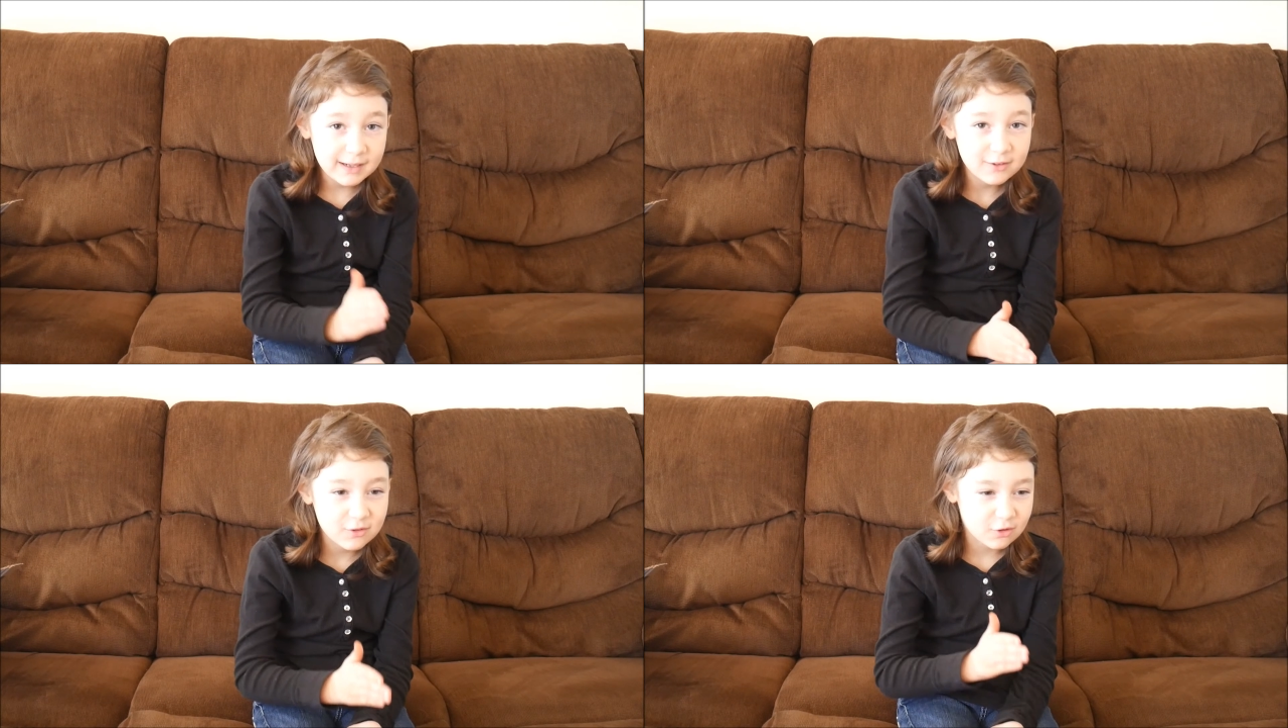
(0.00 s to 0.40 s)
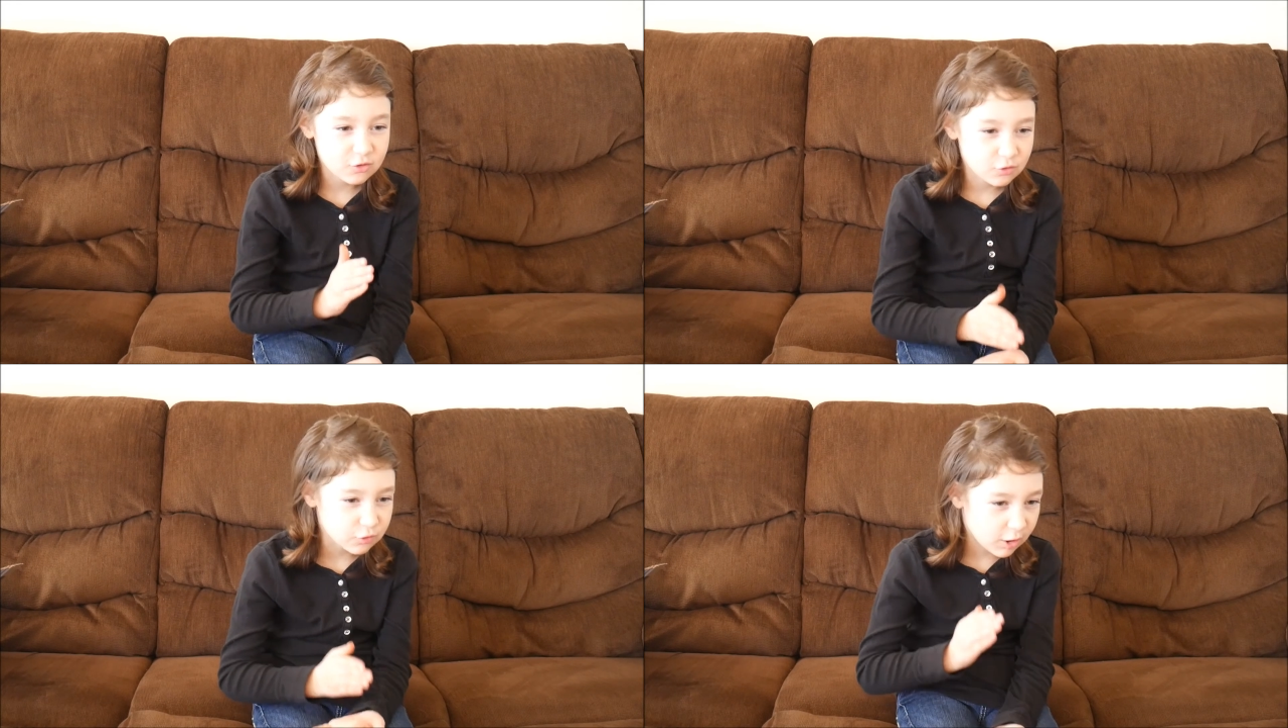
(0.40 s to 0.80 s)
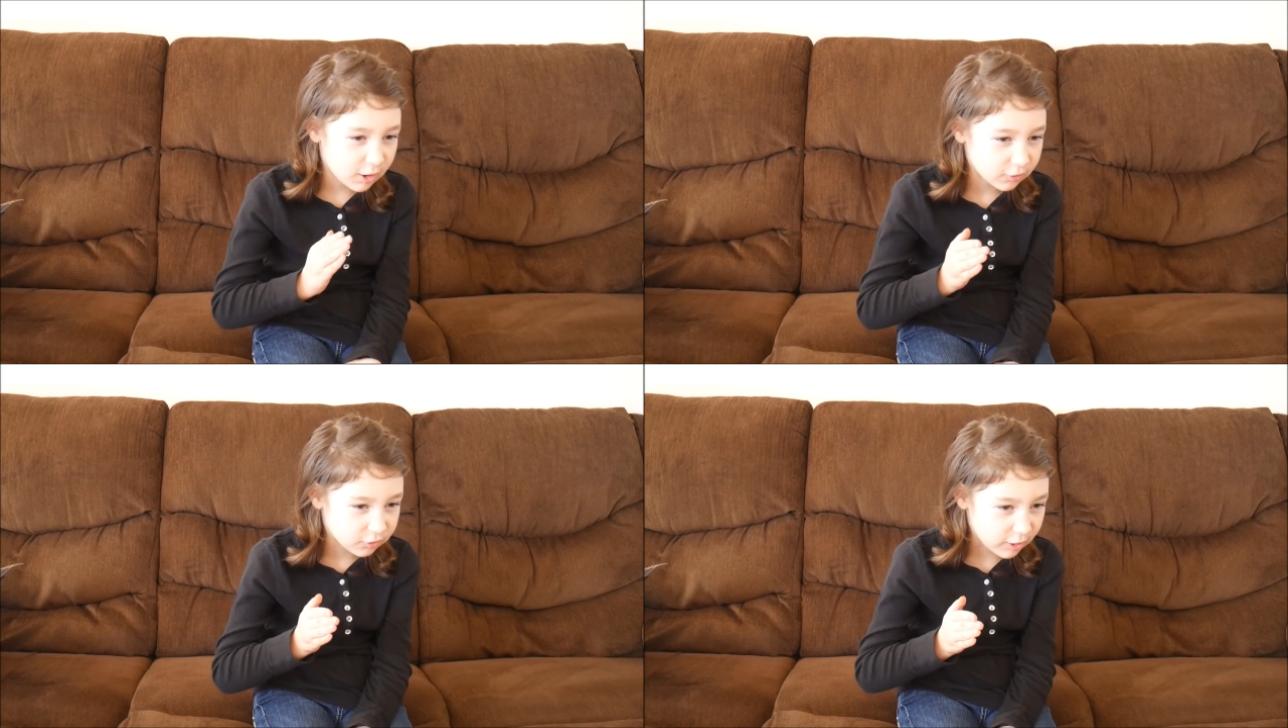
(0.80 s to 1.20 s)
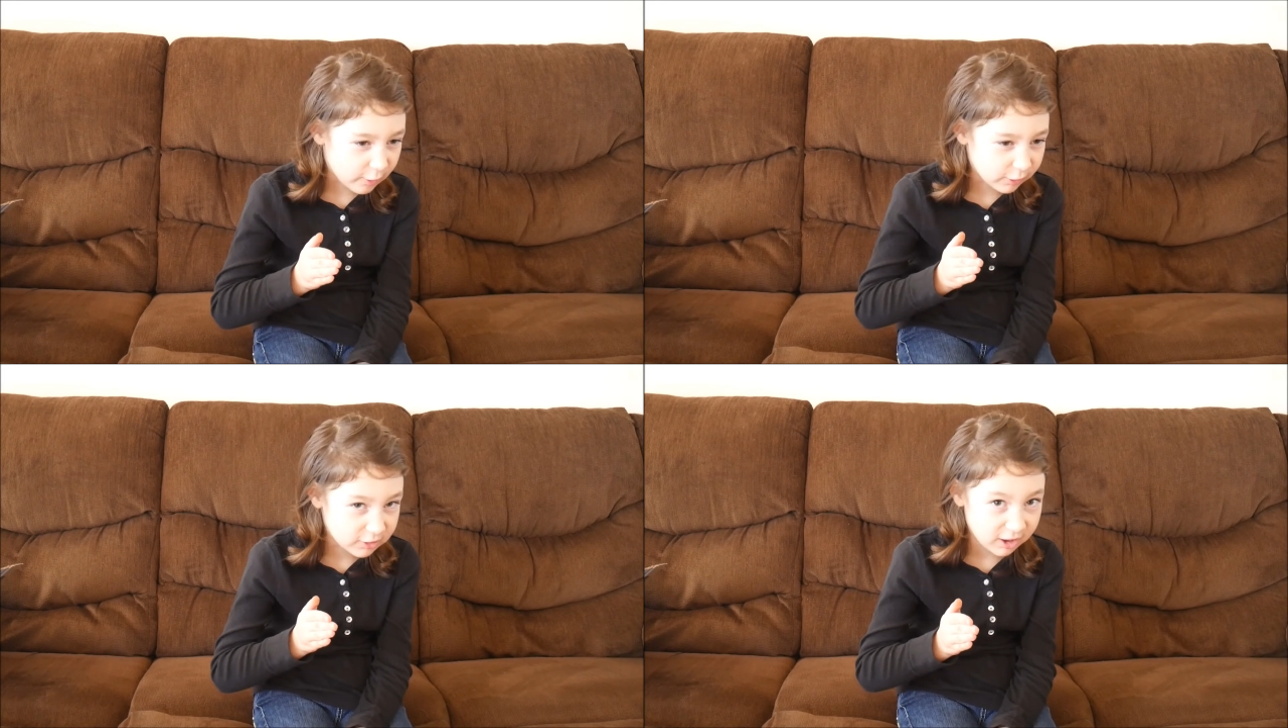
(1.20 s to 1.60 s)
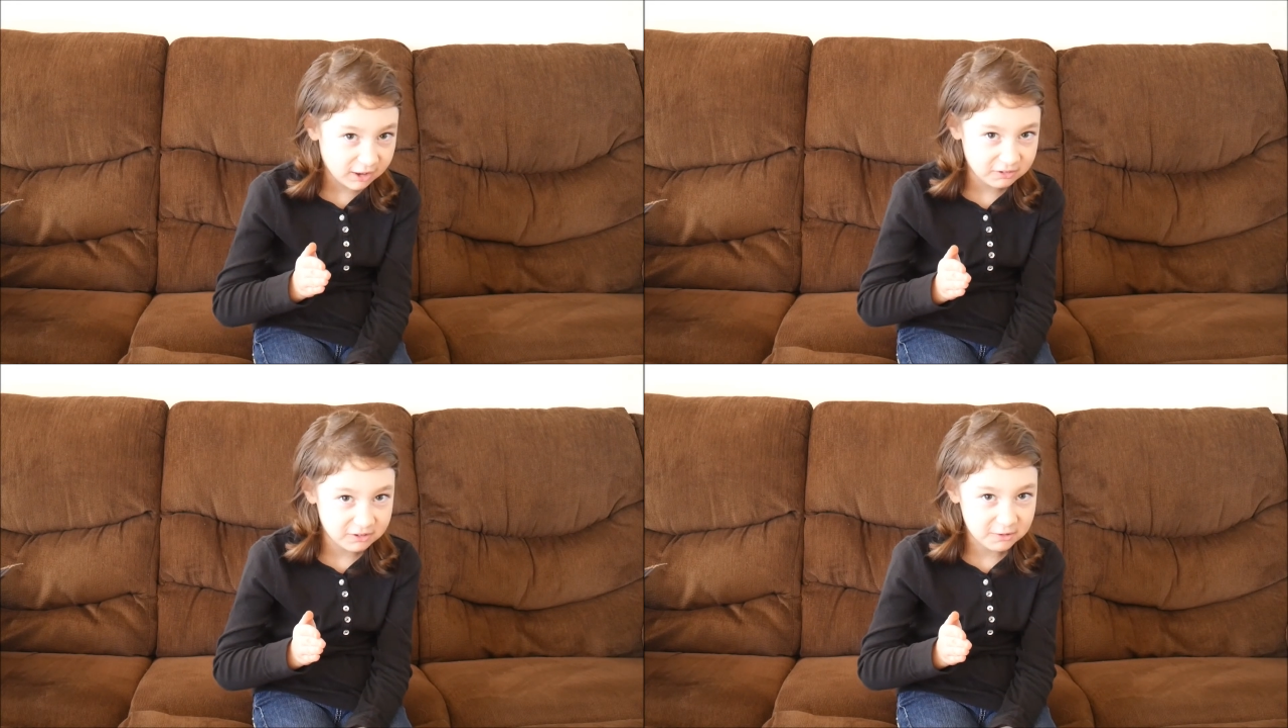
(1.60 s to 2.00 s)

That is a strong sour taste.